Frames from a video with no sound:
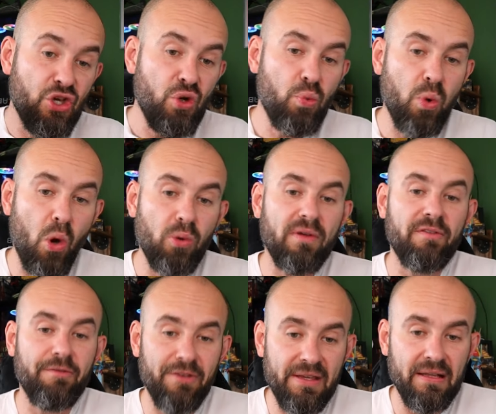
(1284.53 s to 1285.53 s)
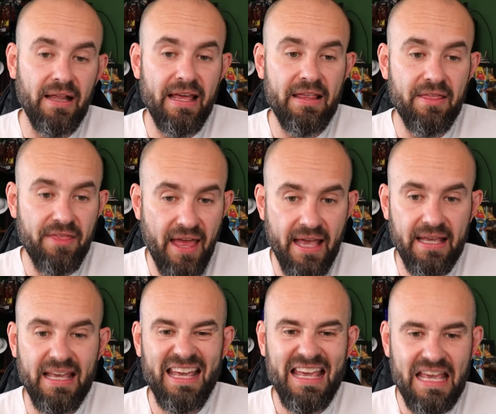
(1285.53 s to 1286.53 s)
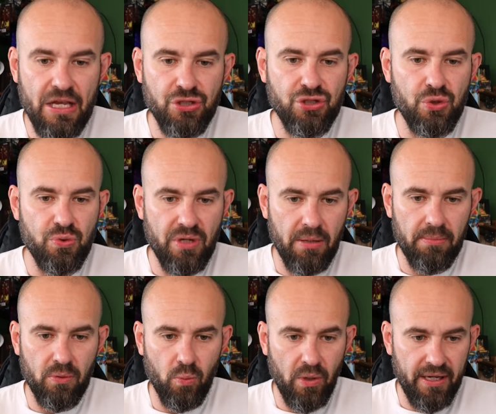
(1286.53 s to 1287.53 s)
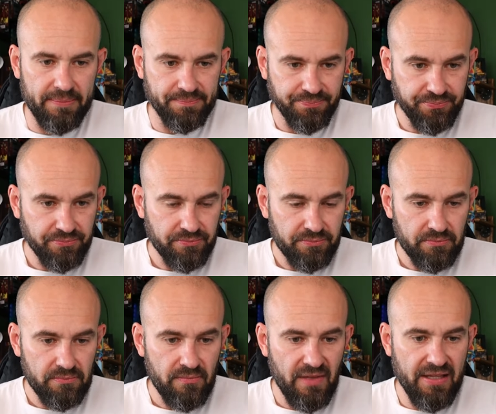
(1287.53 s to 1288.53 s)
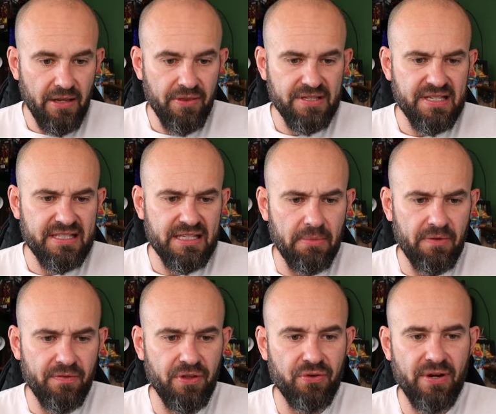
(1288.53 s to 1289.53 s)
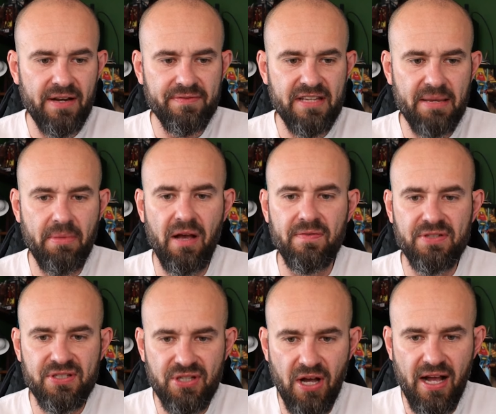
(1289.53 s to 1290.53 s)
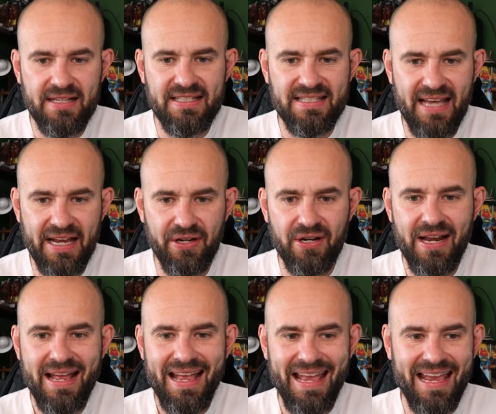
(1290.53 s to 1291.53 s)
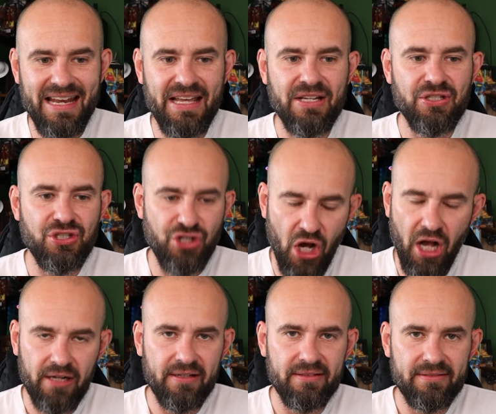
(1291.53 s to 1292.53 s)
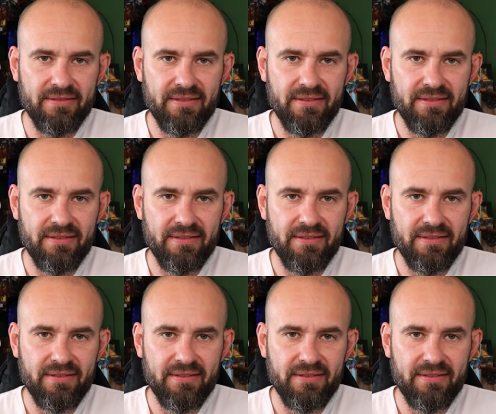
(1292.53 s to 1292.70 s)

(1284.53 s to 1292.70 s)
You Won't Feel a Thing, issue number one. Now, this is coming from the creative team of Scott Snyder and Jock.